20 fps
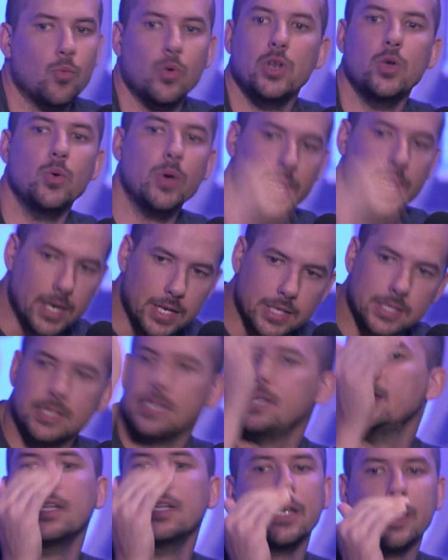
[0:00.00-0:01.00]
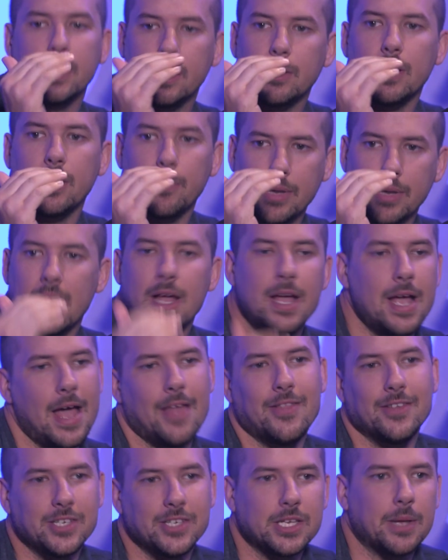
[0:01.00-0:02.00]
when you hit a ceiling and, and, mm-hmm.
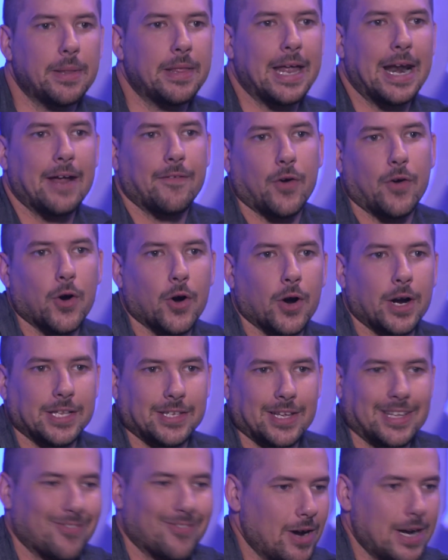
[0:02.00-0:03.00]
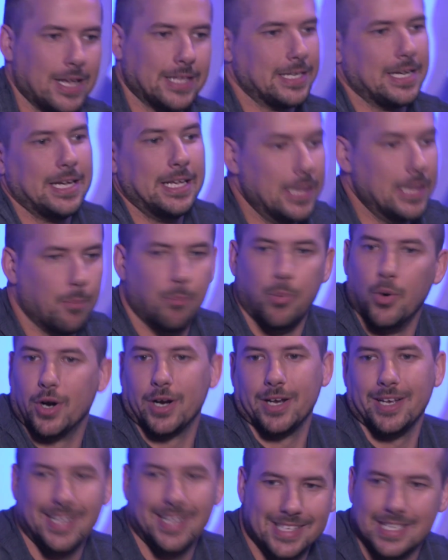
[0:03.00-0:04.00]
and this is something that I've heard, it's right, it's in the
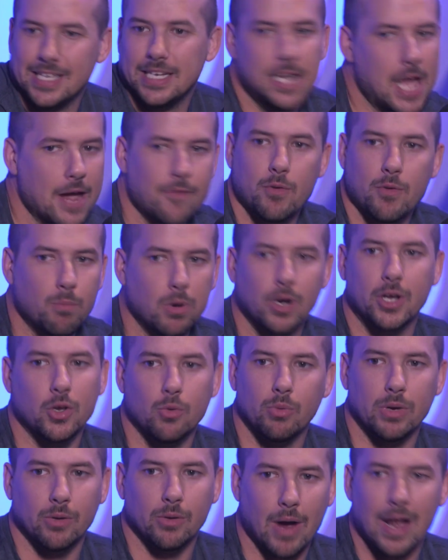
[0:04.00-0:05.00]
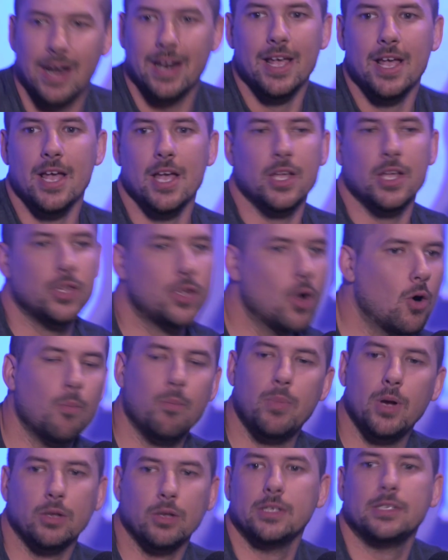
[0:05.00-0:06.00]
book, it's in every book you read, right?
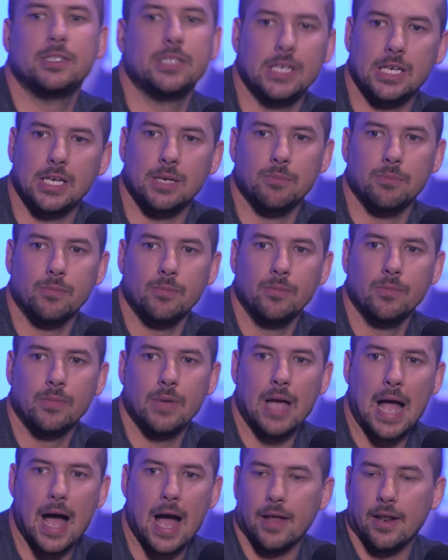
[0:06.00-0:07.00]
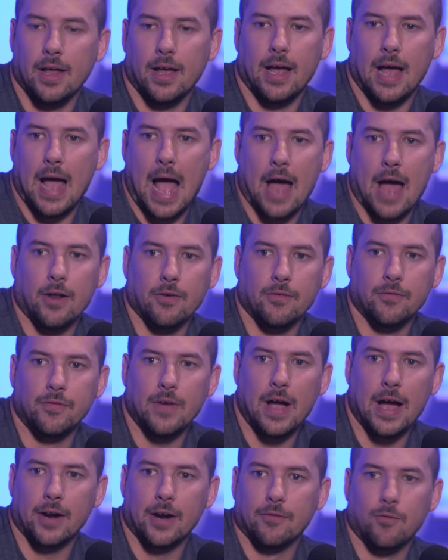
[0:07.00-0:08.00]
Don't build a team out
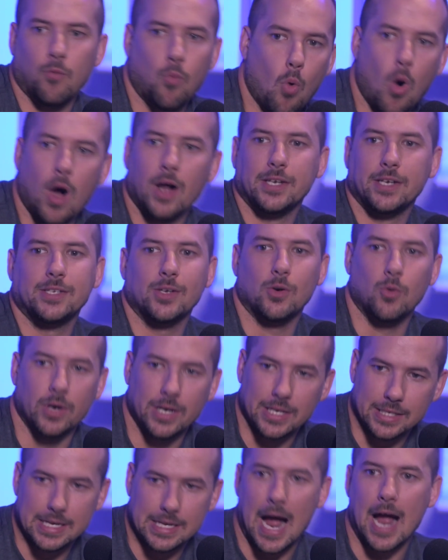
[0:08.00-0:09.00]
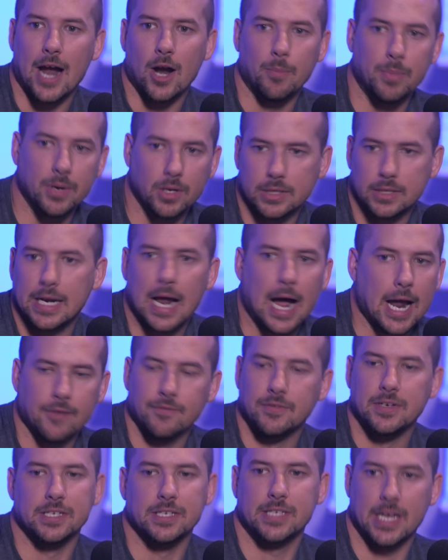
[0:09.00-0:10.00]
of out of want or desire. Build it
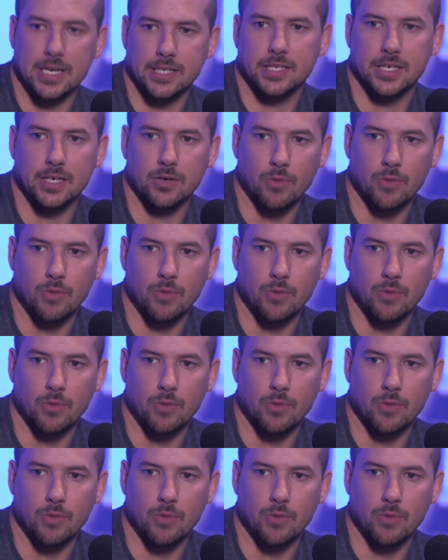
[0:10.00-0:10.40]
out of necessity.